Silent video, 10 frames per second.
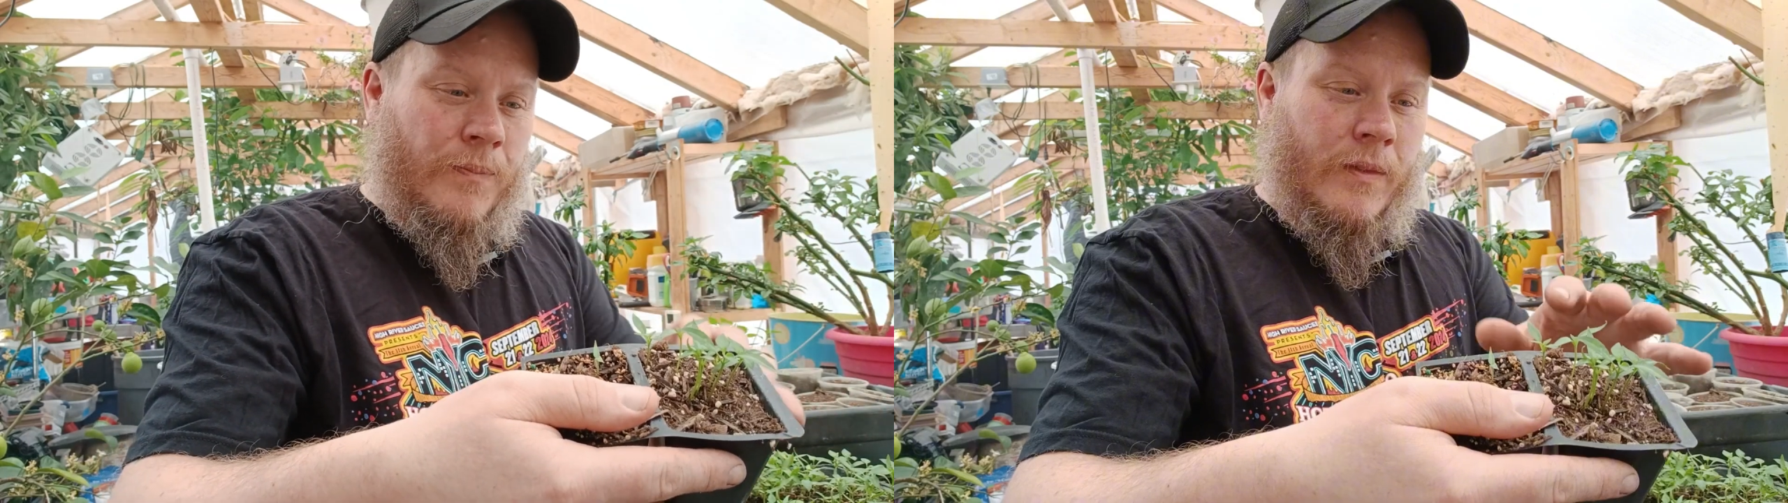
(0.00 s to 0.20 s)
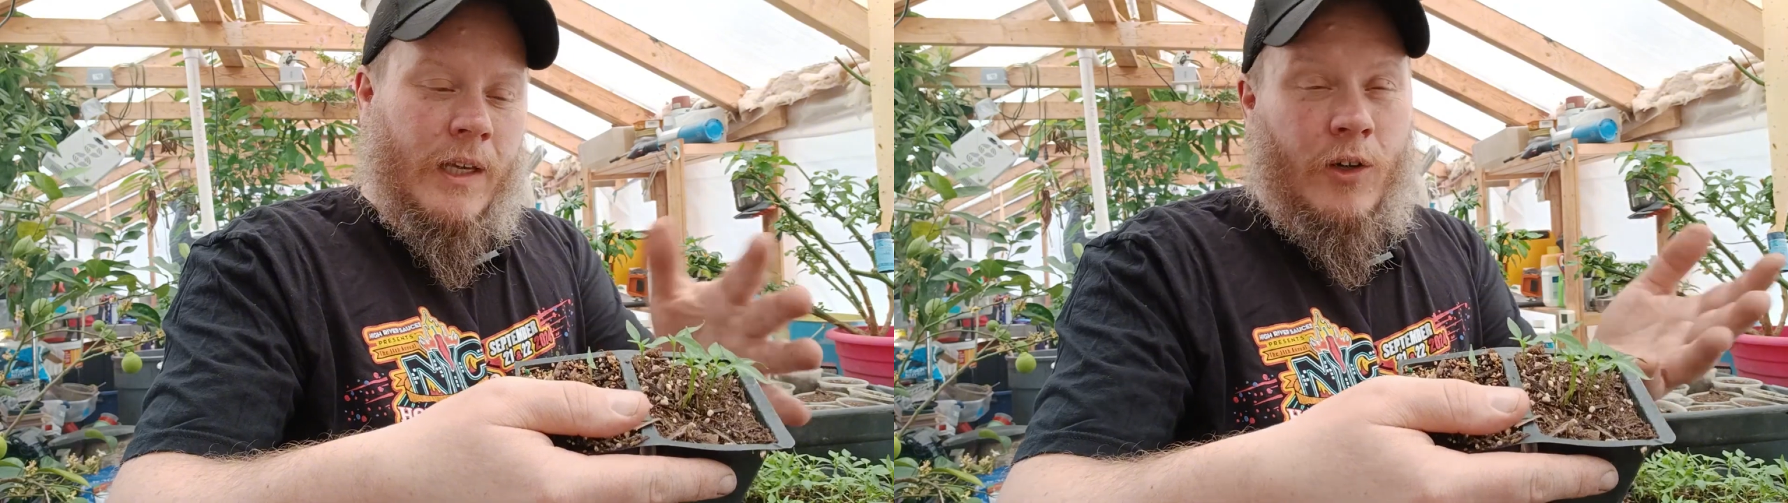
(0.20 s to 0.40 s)

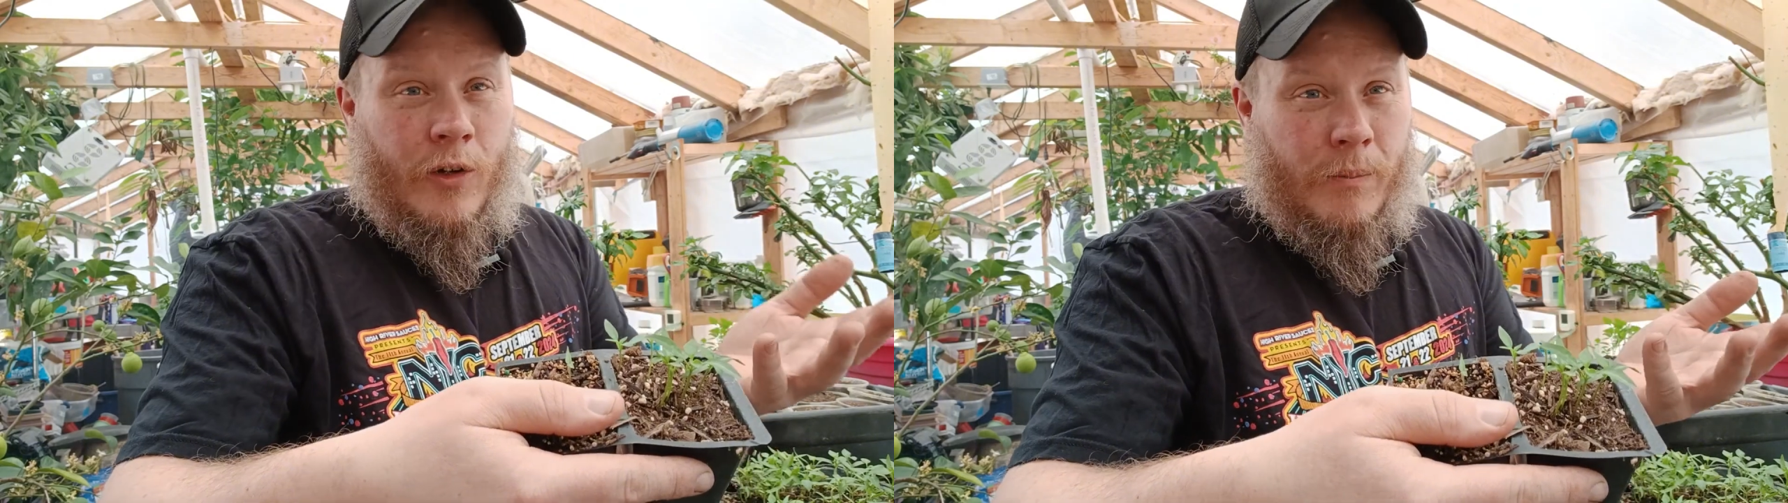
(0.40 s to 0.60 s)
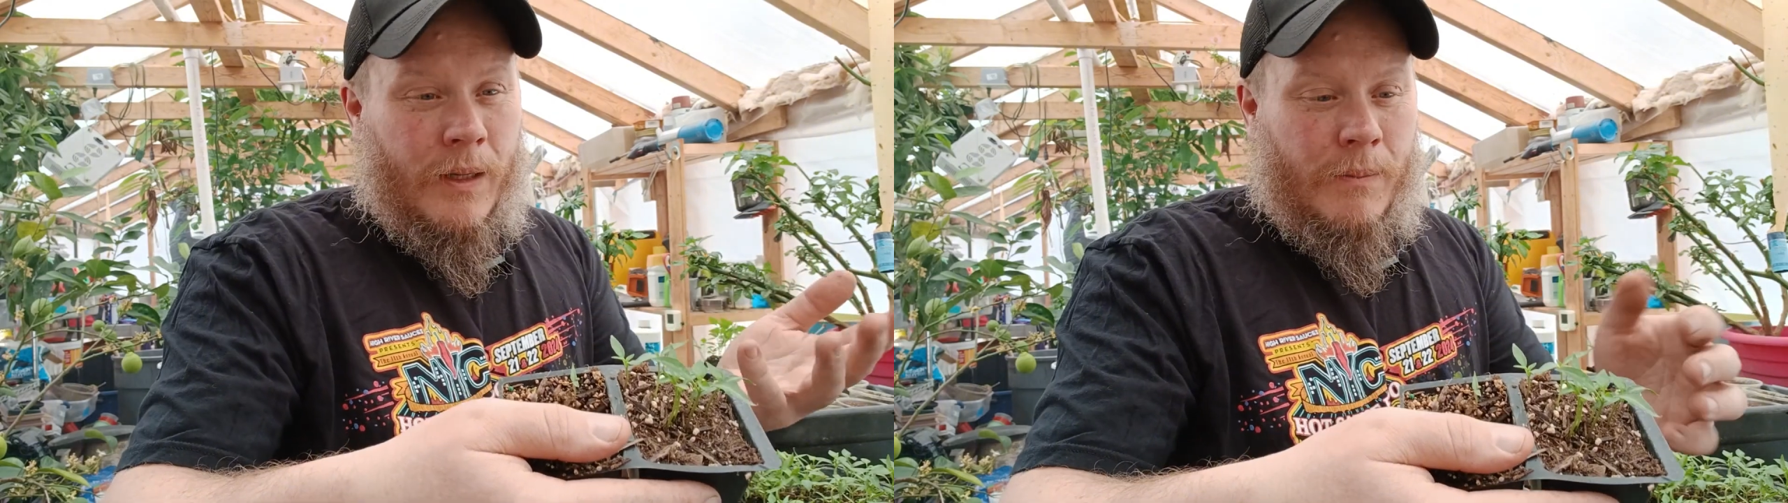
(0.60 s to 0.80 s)
They
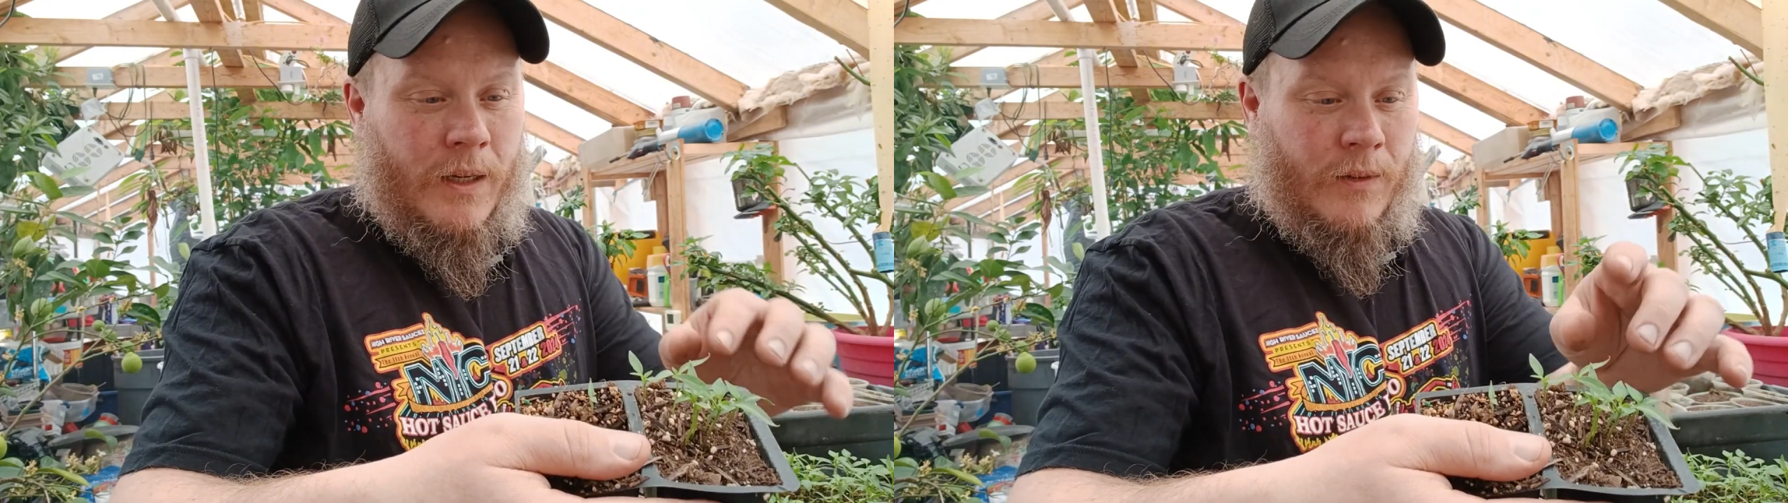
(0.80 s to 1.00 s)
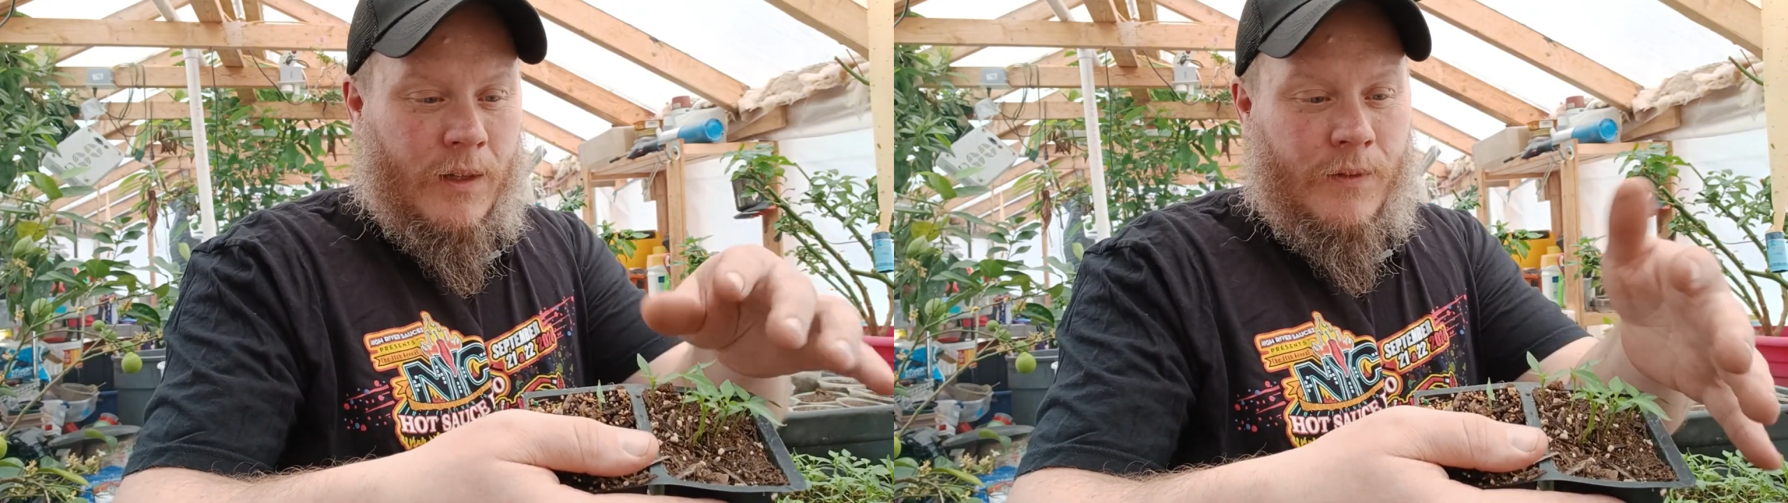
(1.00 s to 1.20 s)
could be
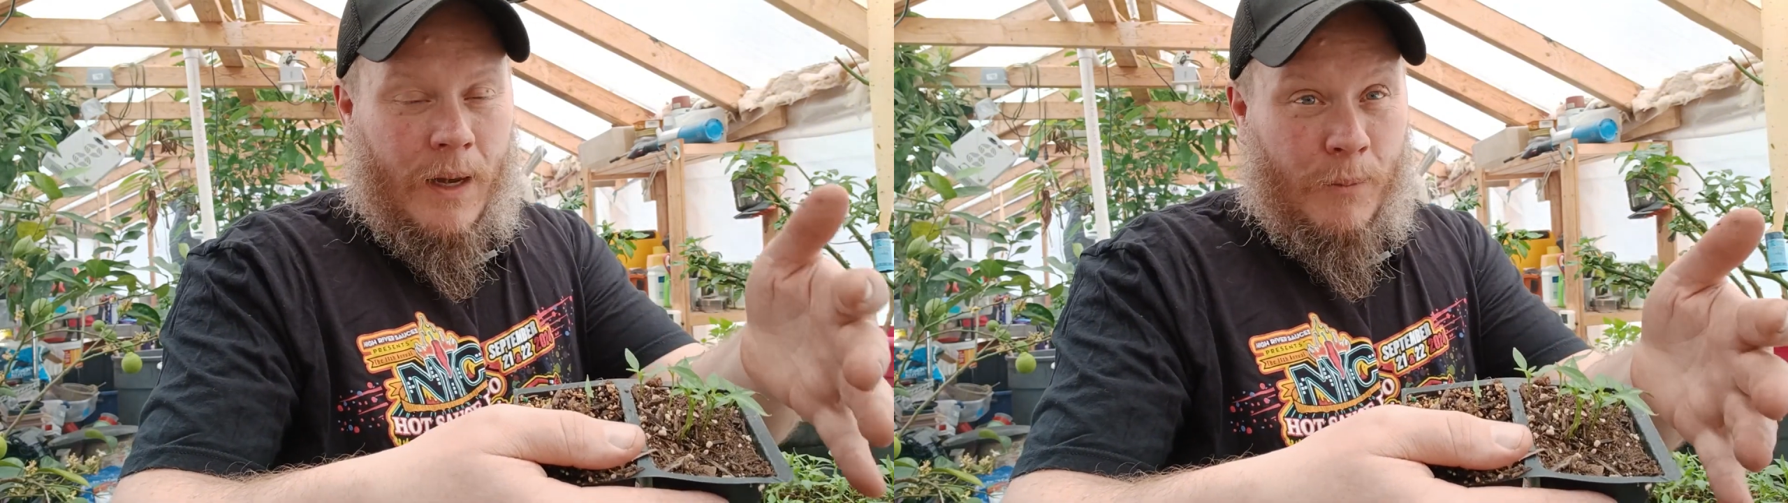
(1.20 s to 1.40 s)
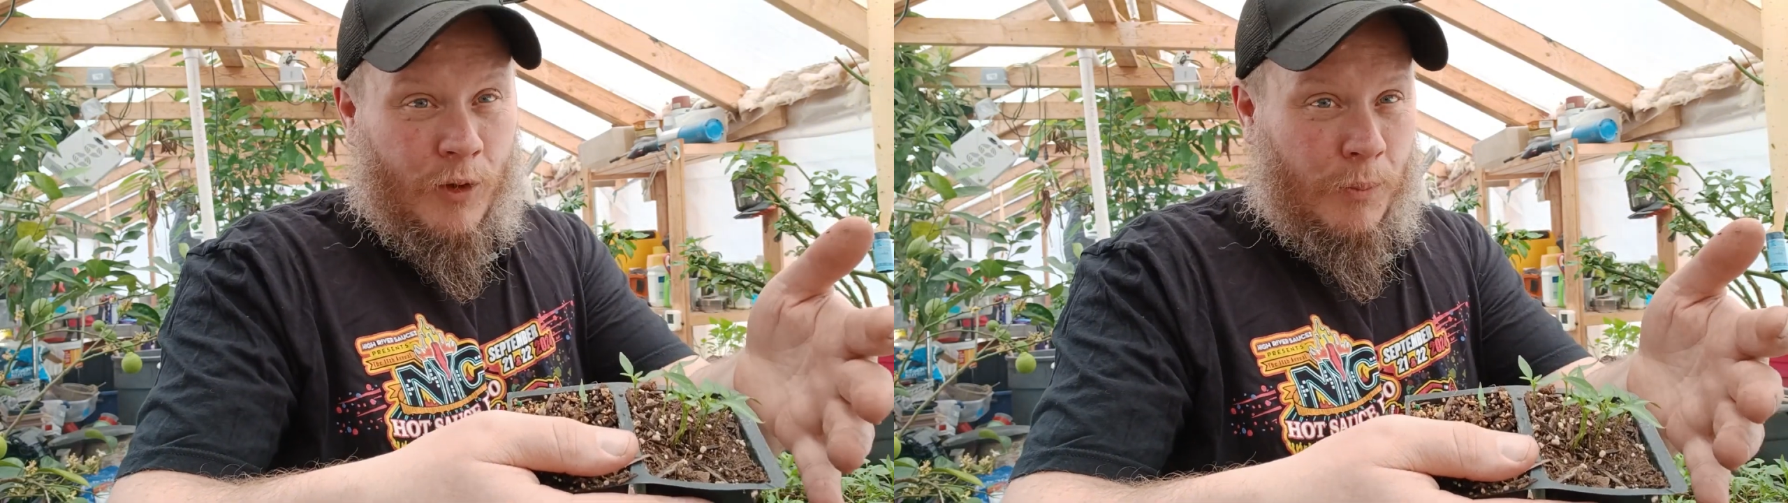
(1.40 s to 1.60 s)
because they've
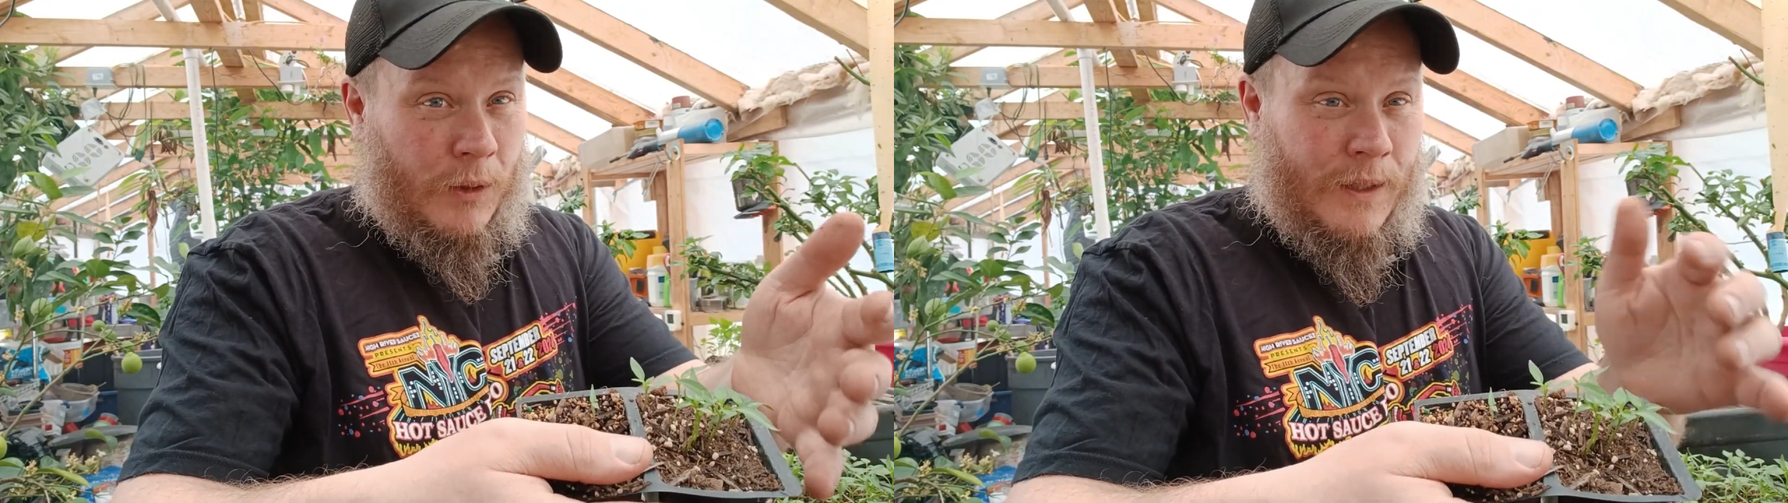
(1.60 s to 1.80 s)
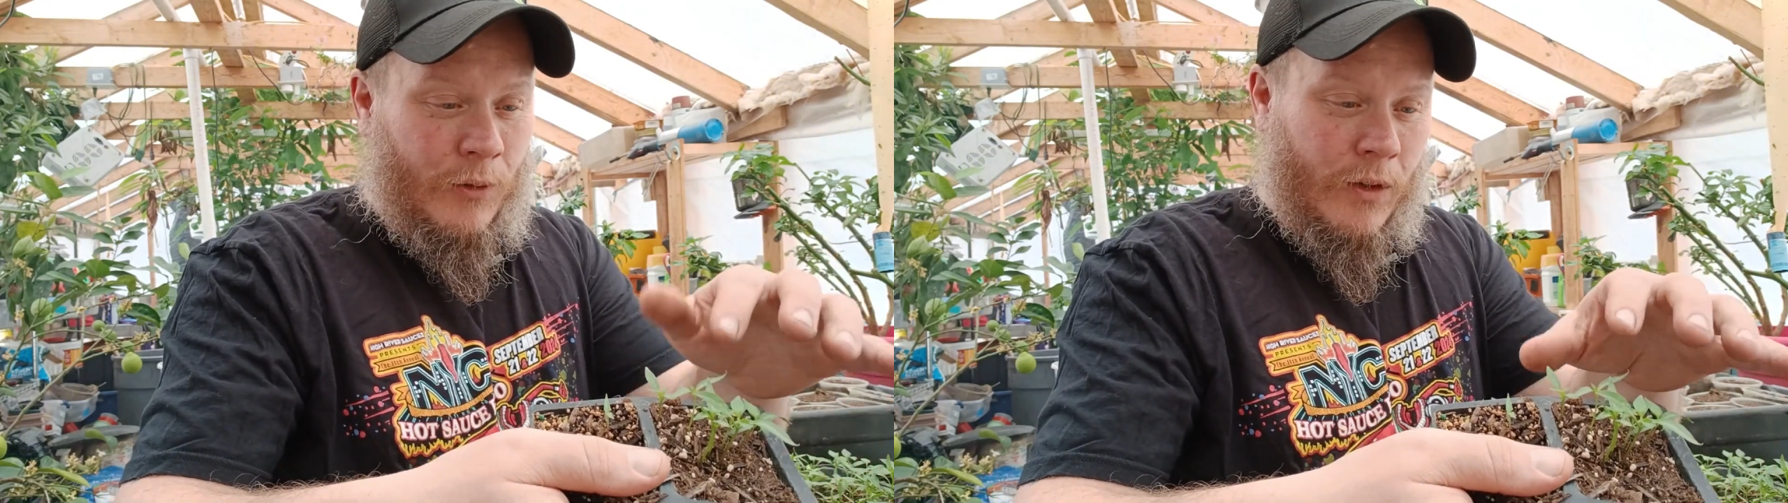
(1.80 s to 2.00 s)
got multiple
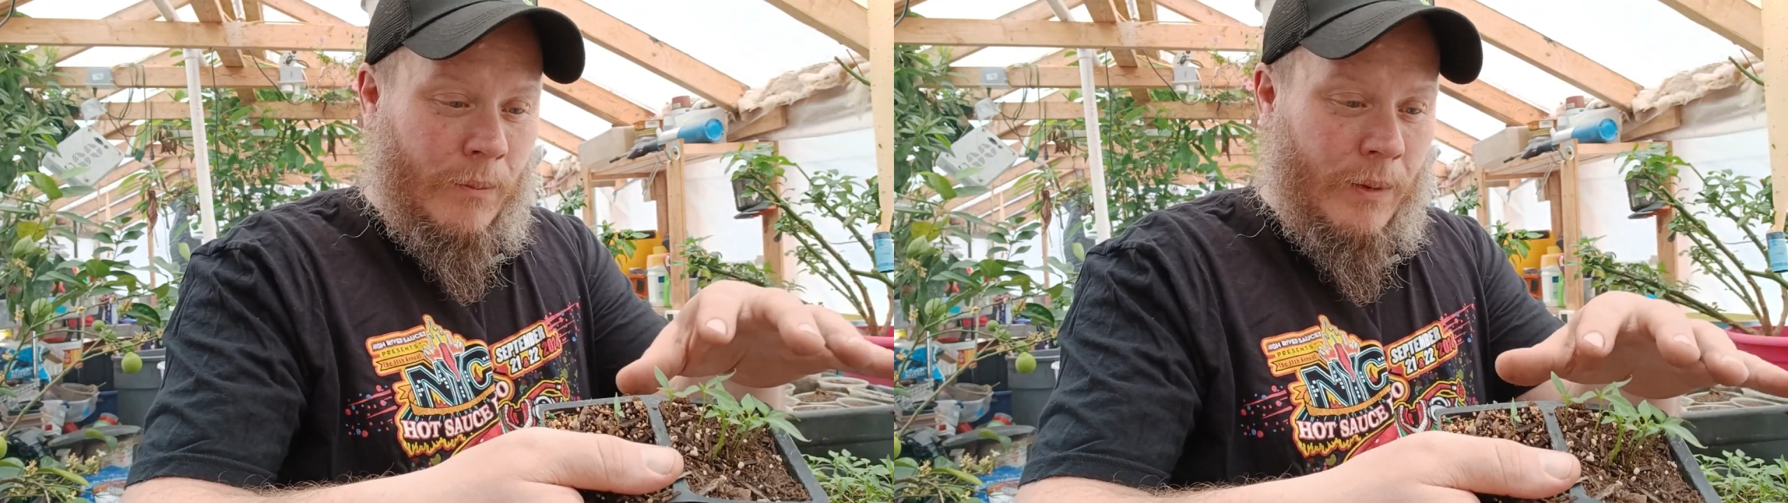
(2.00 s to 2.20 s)
leaves on them,